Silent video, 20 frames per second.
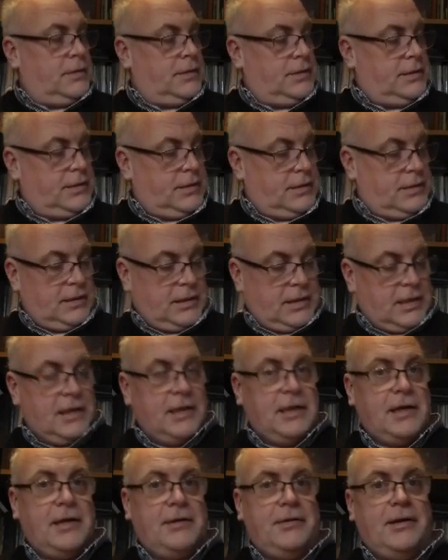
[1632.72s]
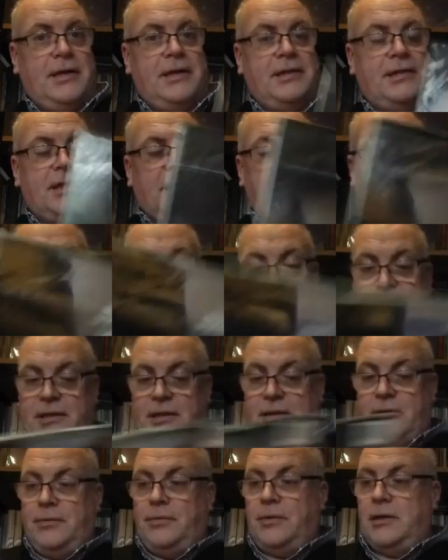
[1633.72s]
Again, there it is there.
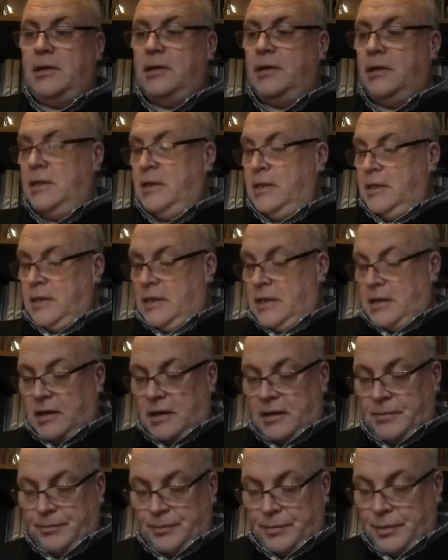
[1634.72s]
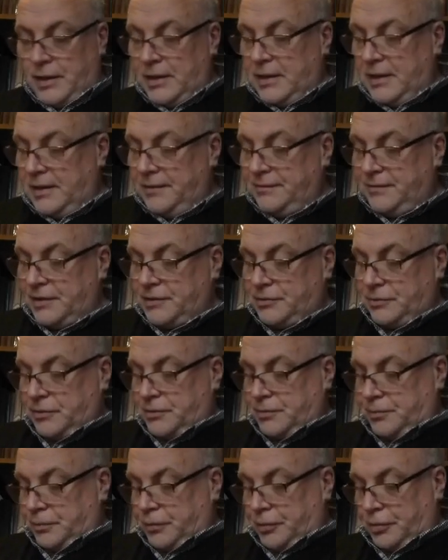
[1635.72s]
So I believe this
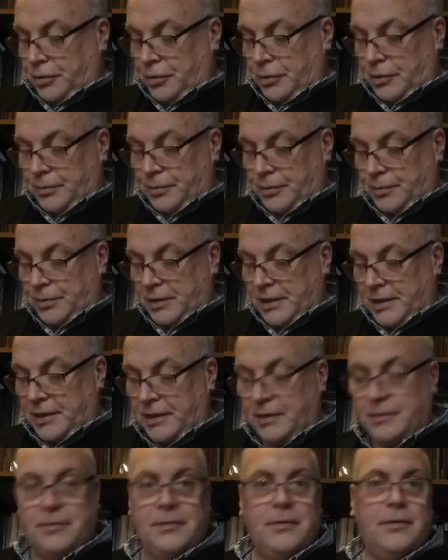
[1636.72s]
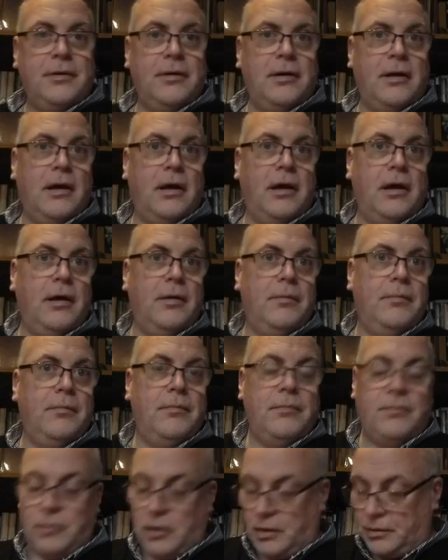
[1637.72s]
was probably,
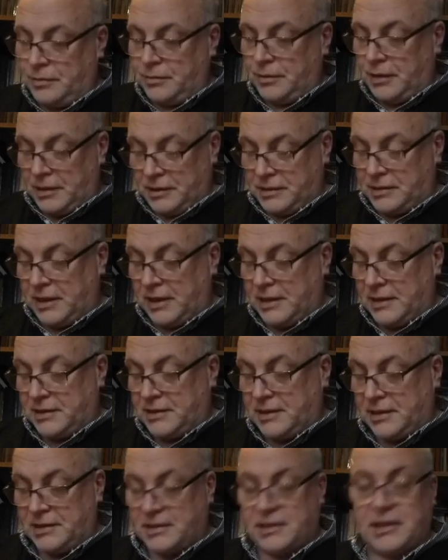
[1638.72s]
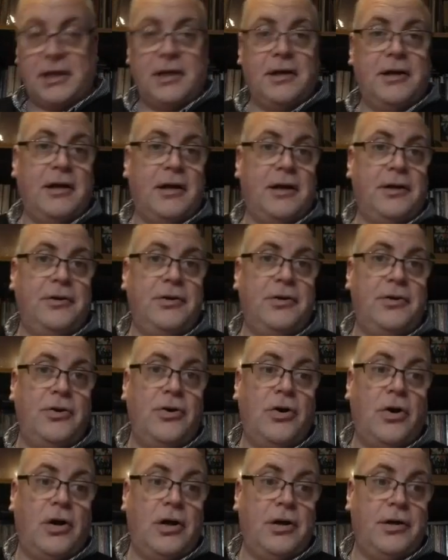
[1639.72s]
seeing as it's
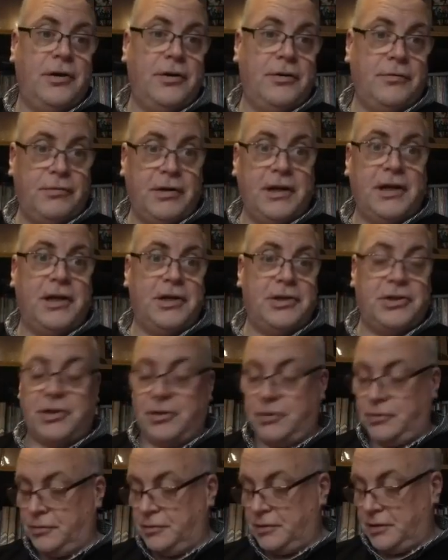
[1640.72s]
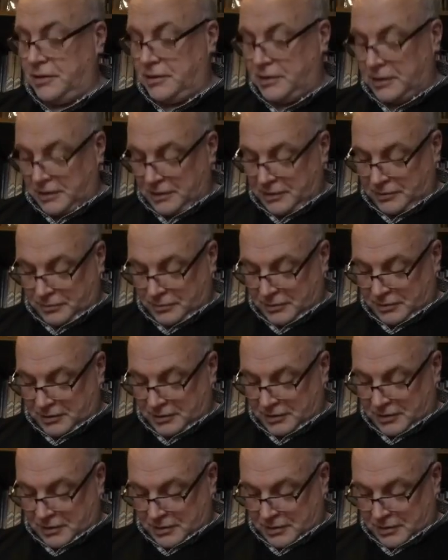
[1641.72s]
not a reissue, so this was